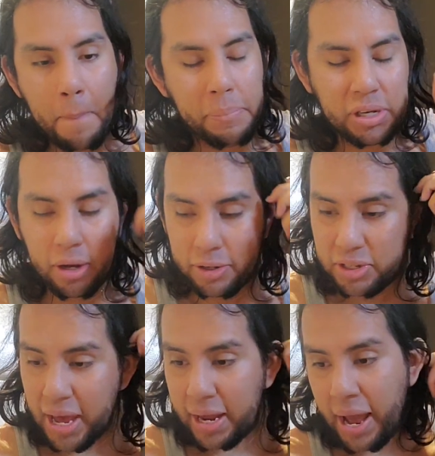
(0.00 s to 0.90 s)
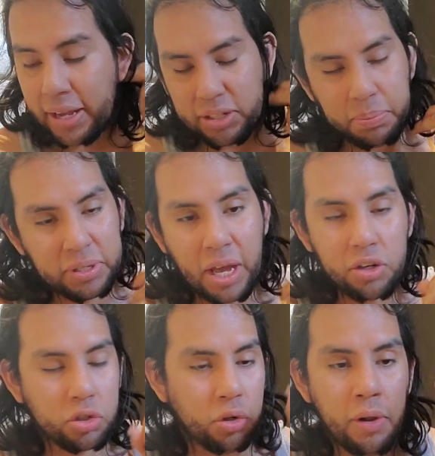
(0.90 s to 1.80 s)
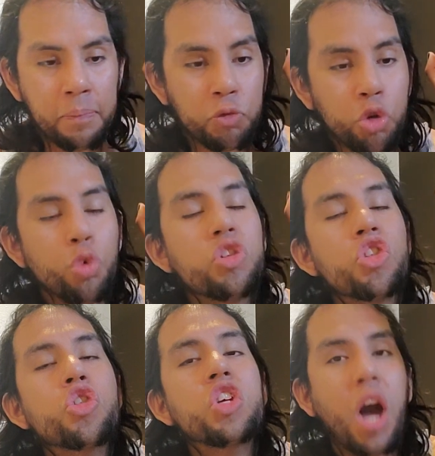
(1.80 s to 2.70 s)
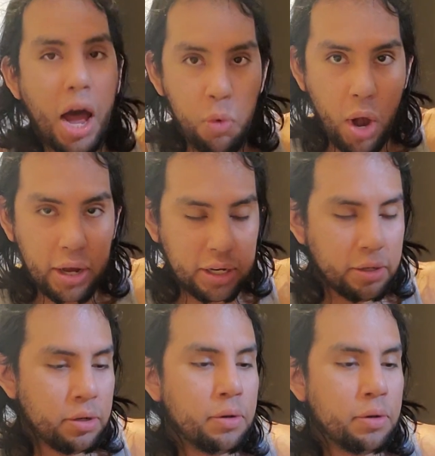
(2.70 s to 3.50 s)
because that has the potential to skyrocket.